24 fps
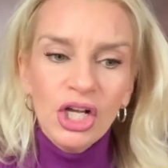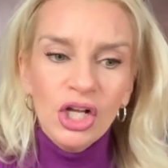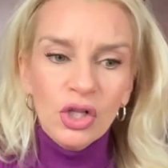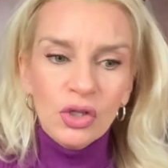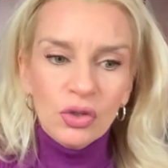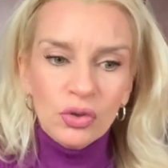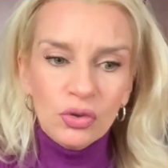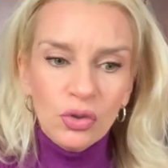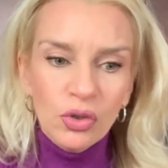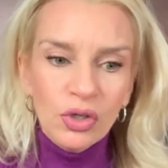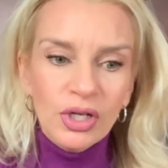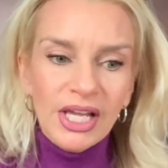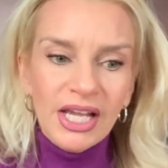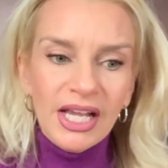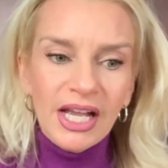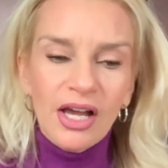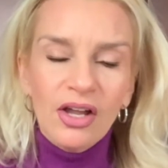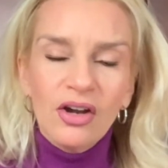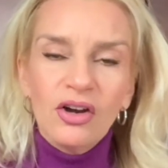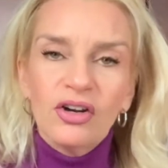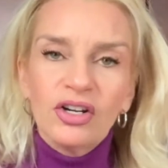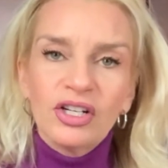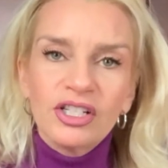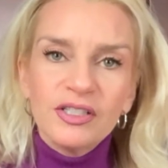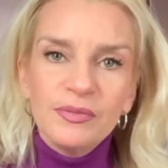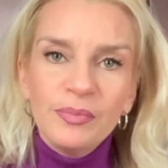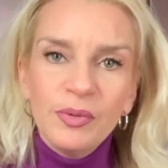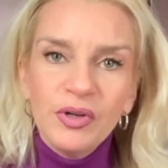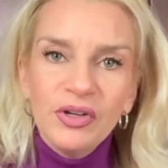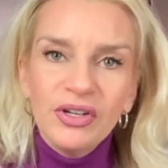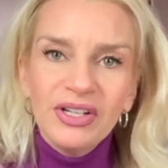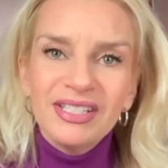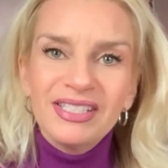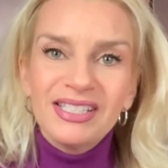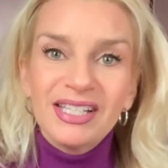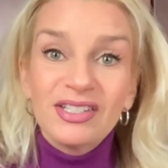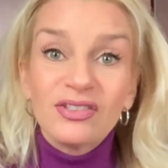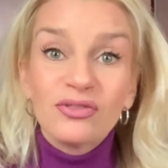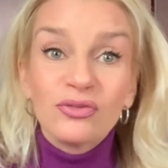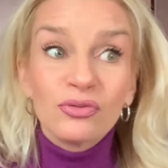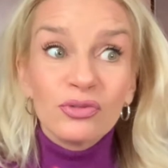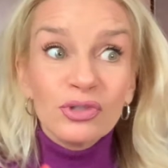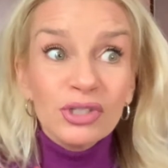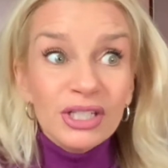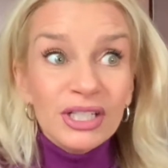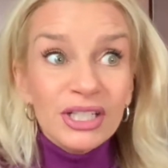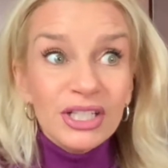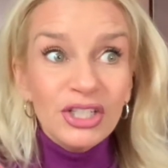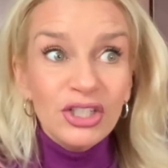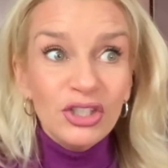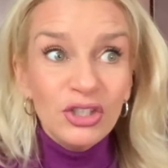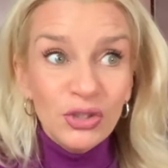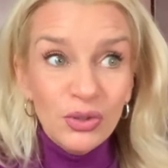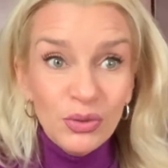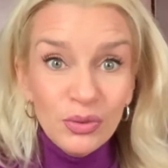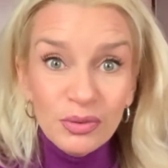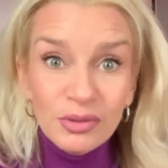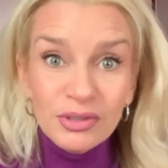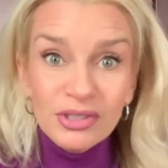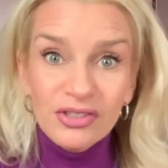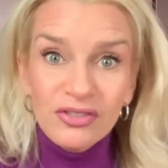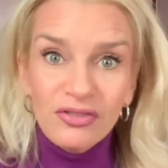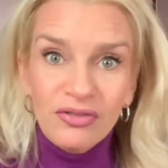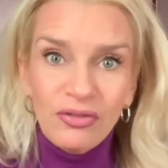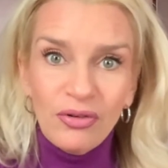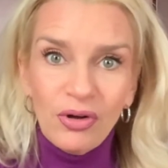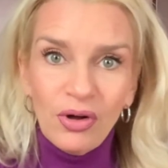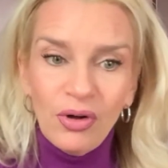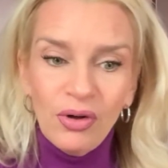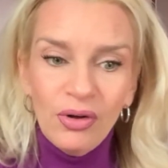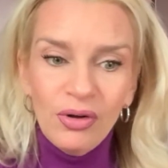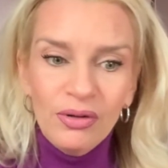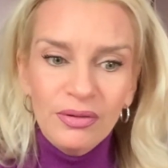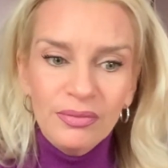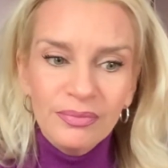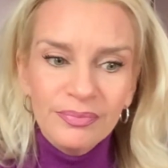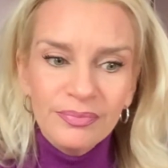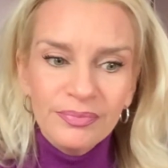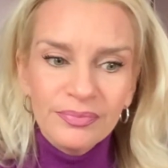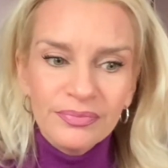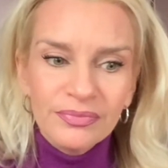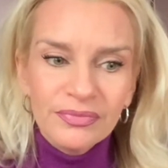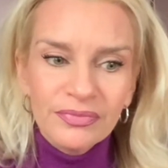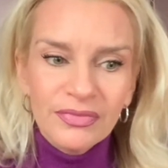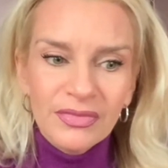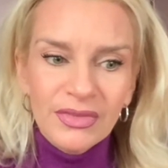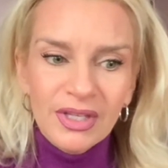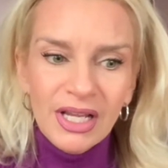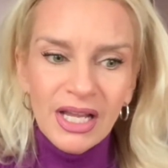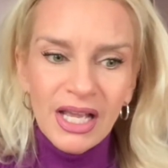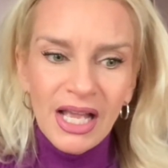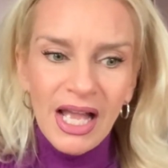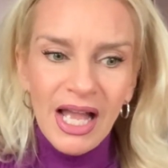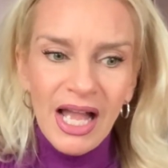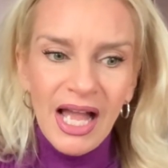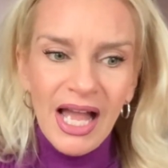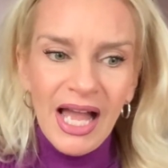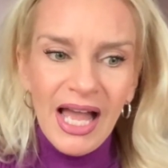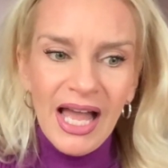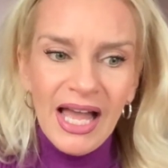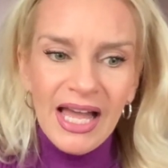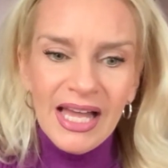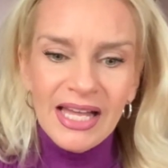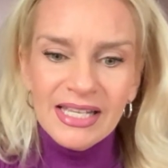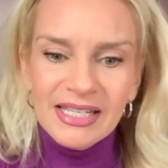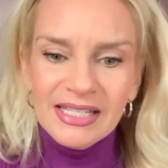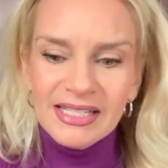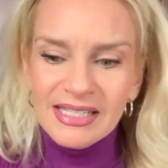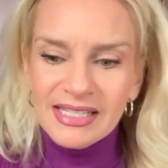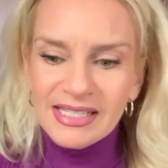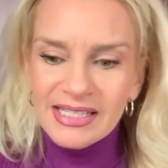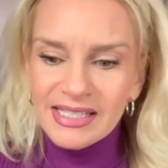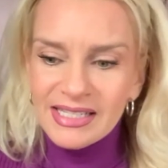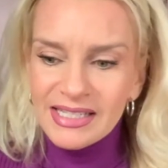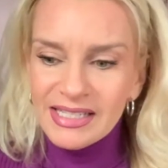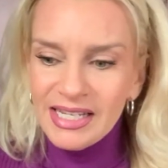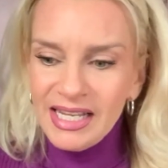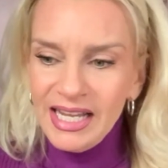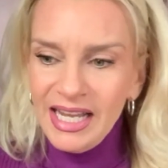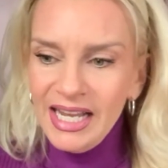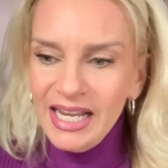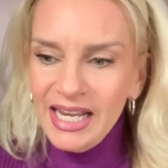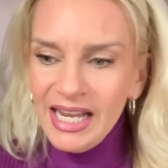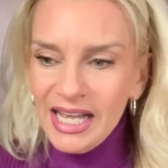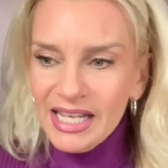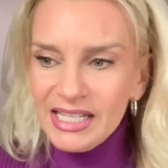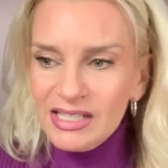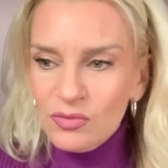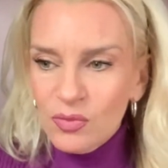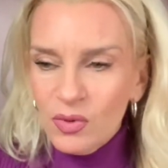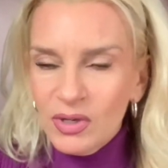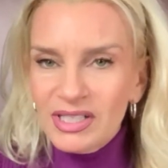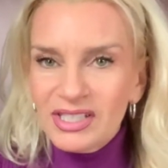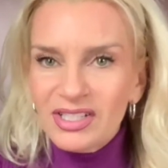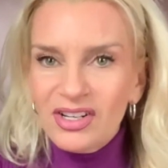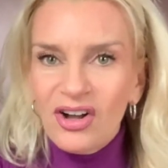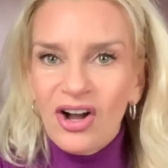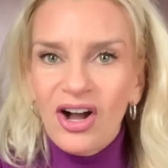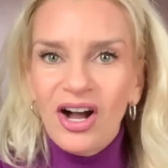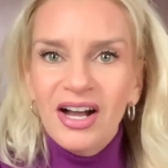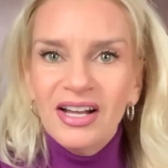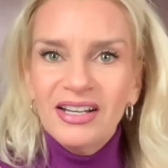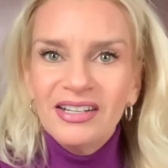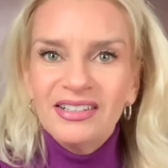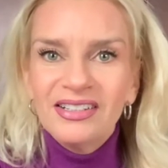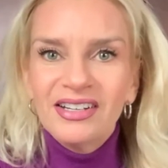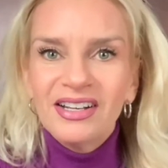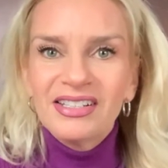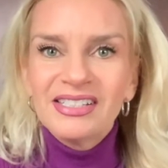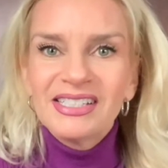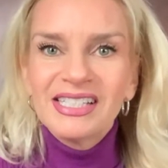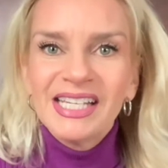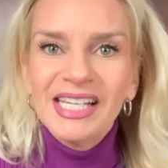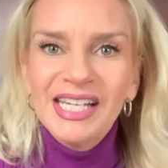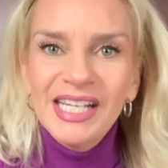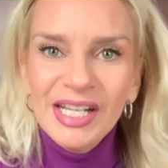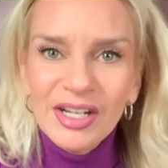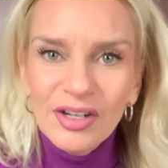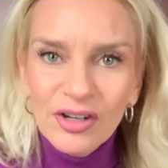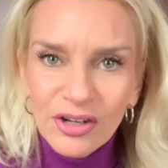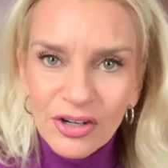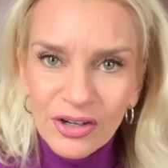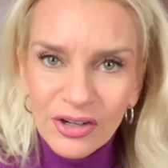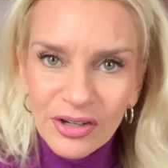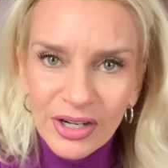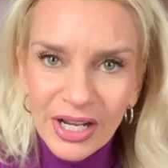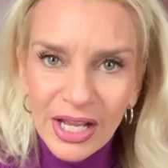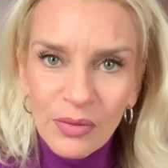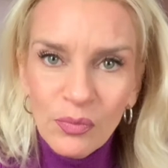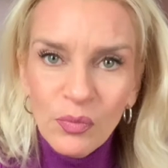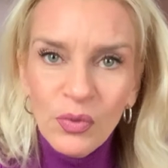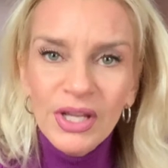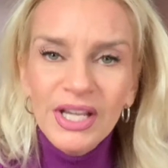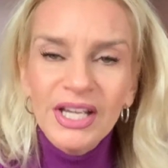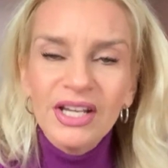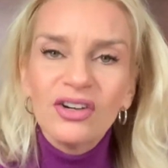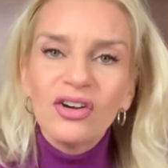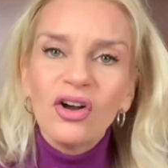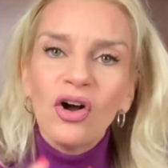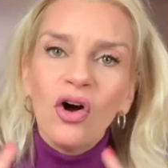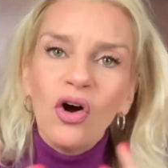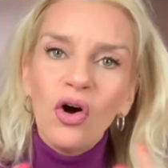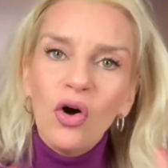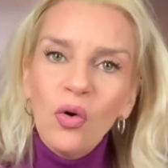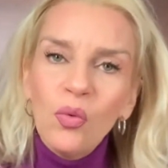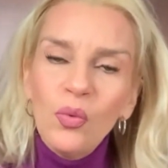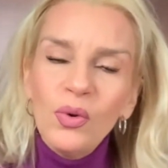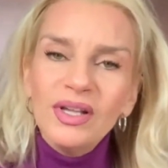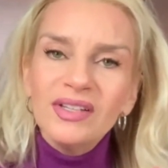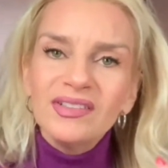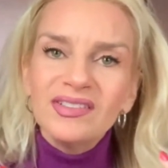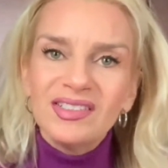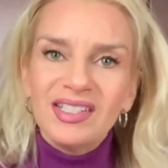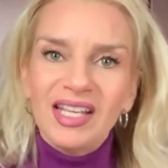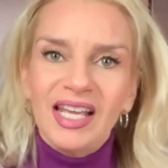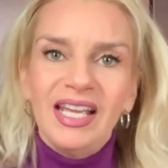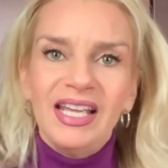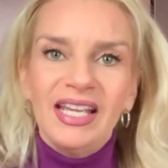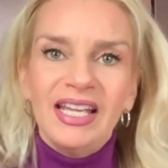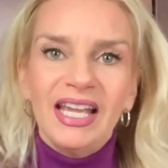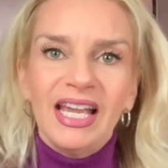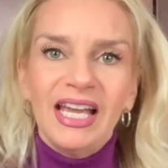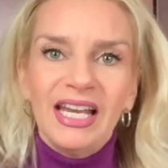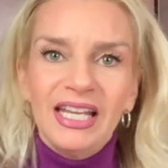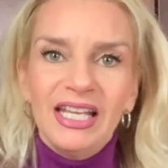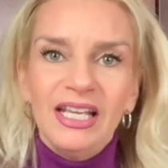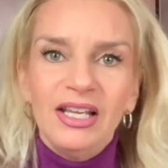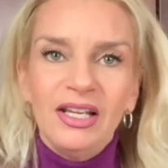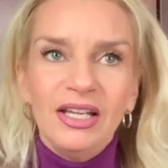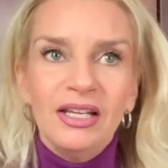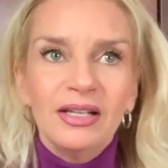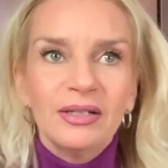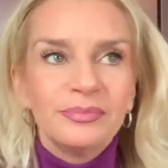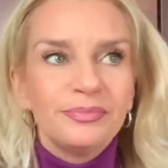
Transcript: Looking at our experience as really useful, as it has what's gotten us here. And we can always take any